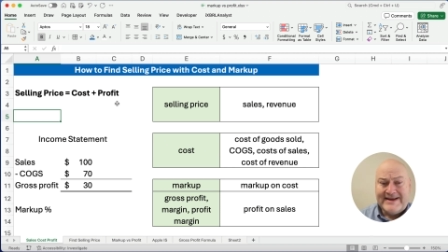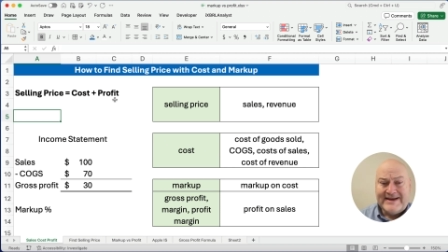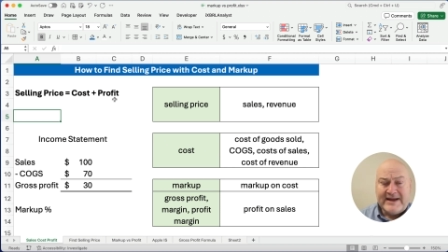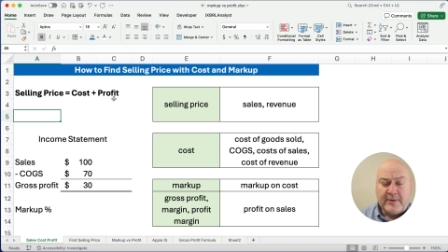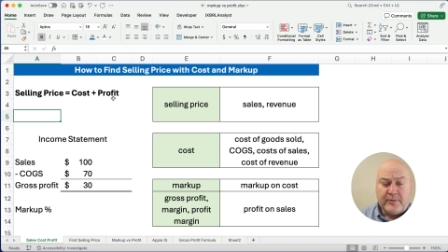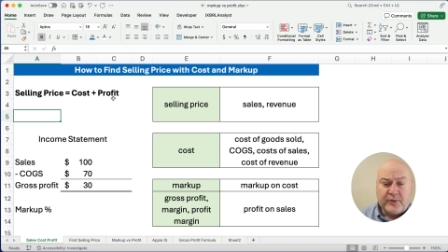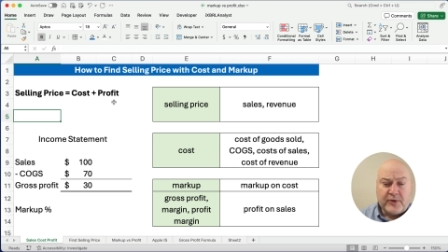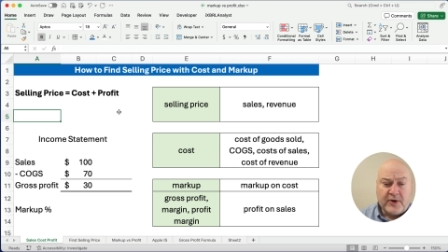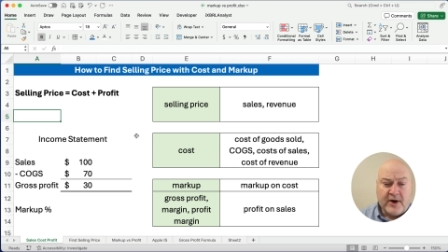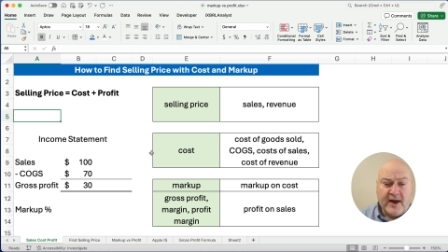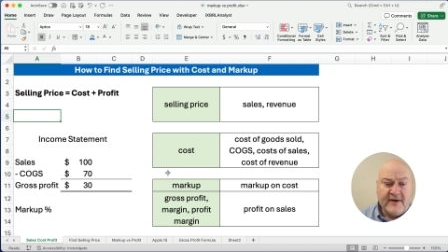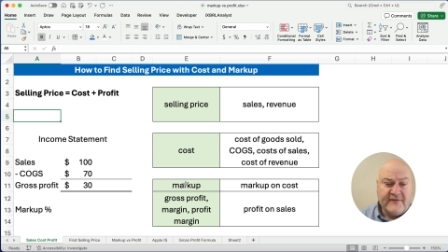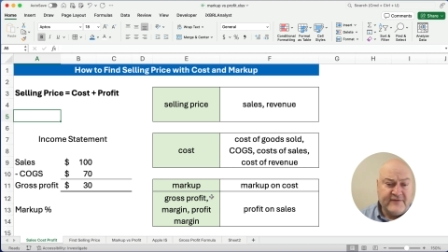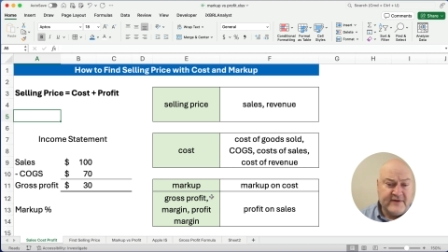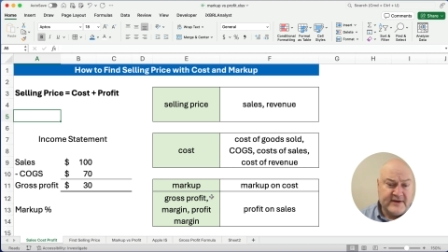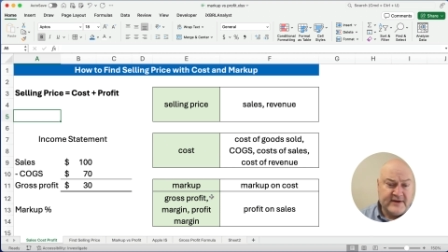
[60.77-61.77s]
Now,
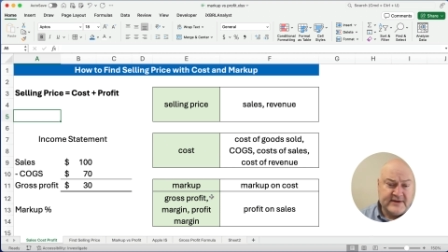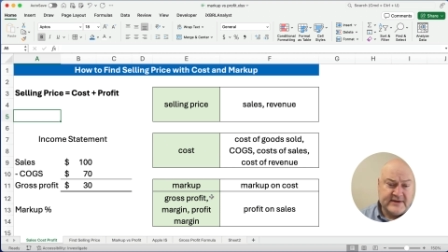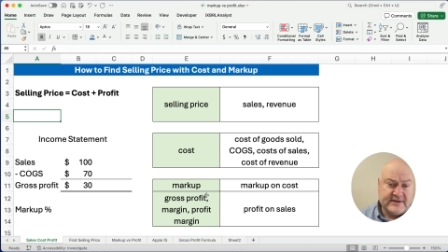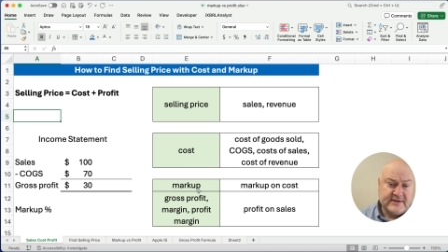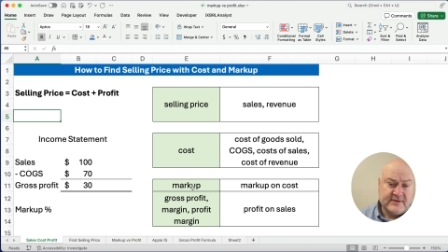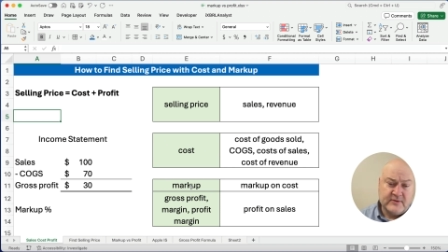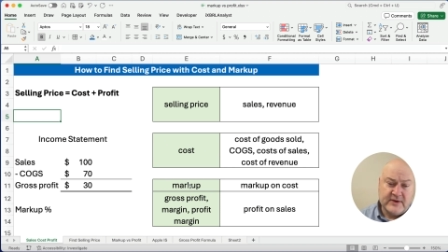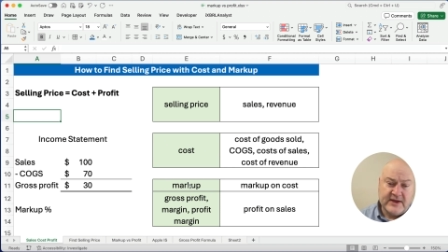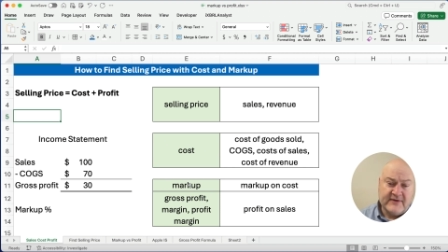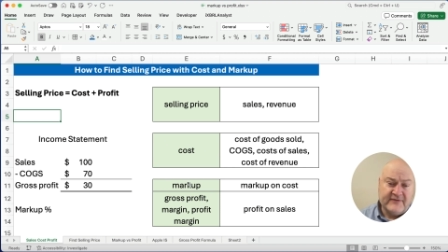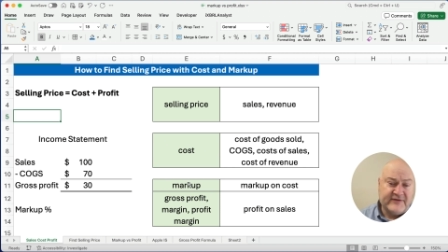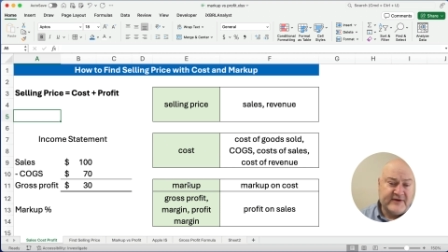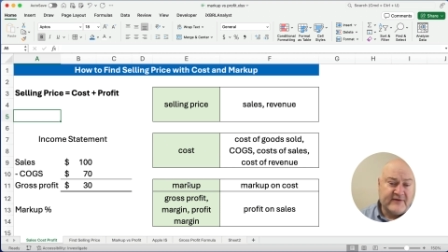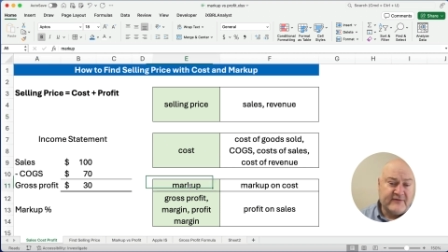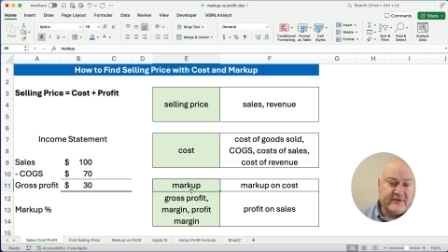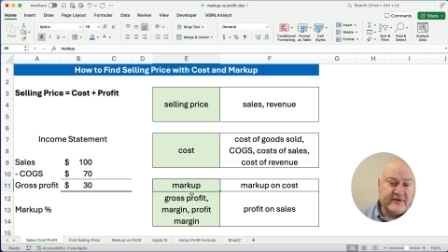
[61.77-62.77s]
profit, we have
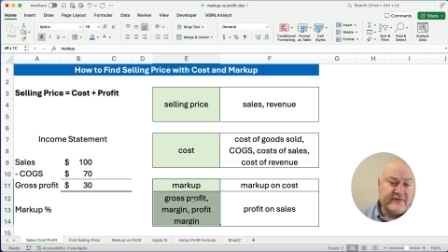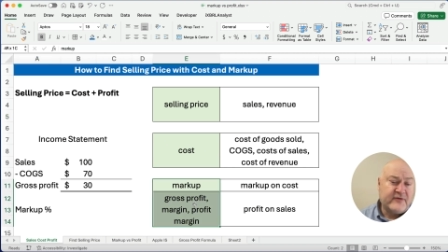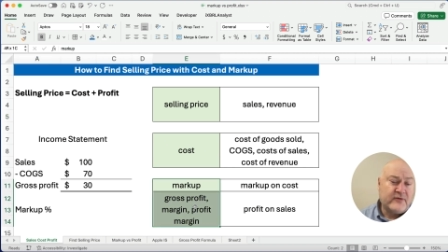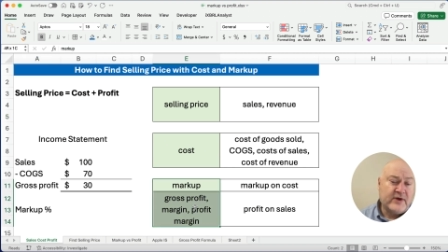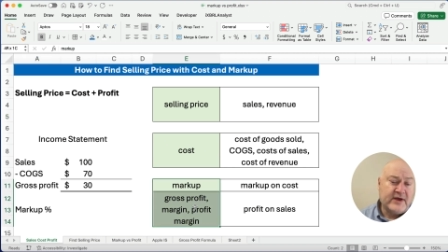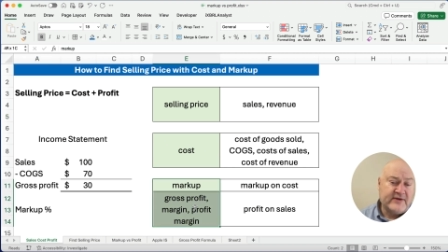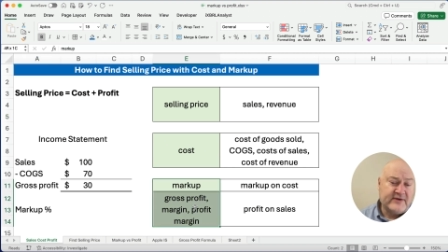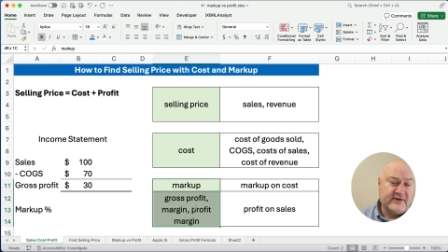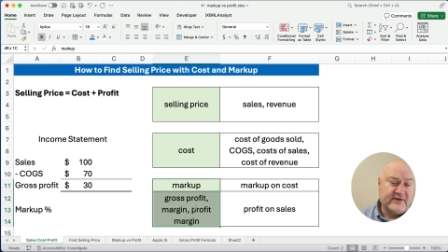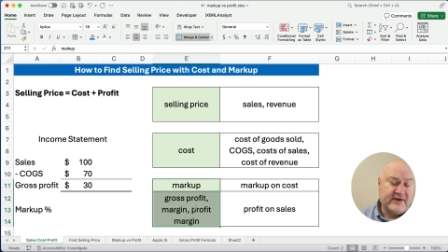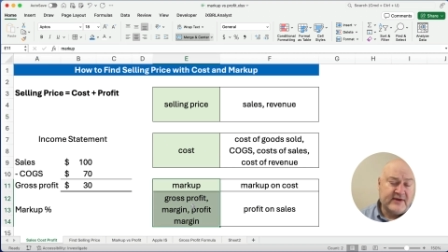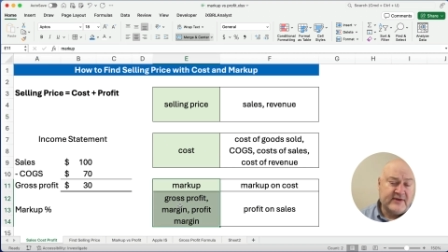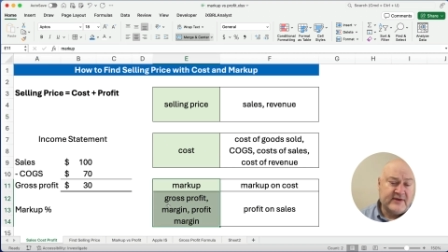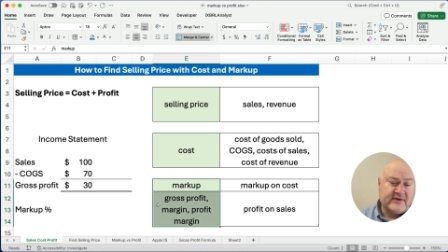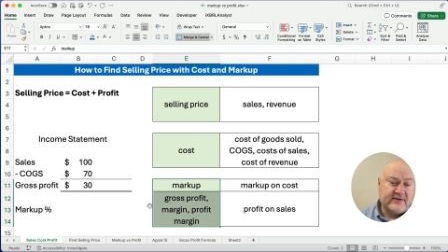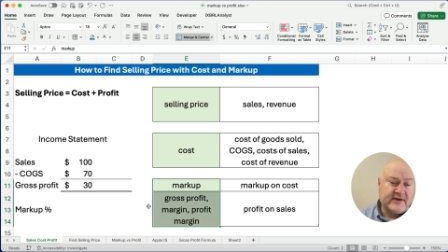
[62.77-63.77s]
several different ways to say
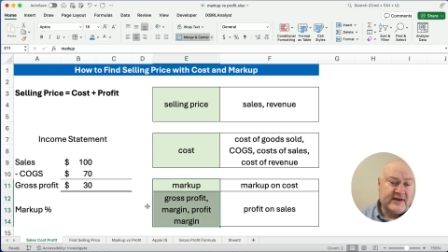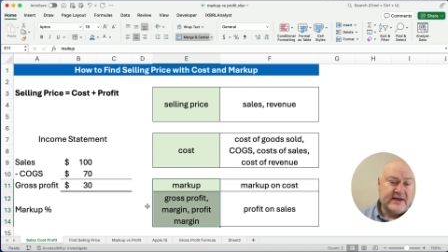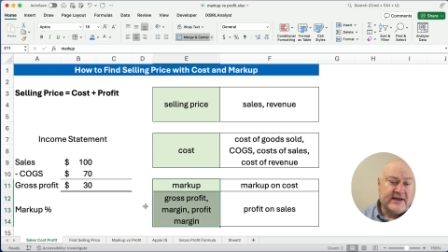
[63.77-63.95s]
this.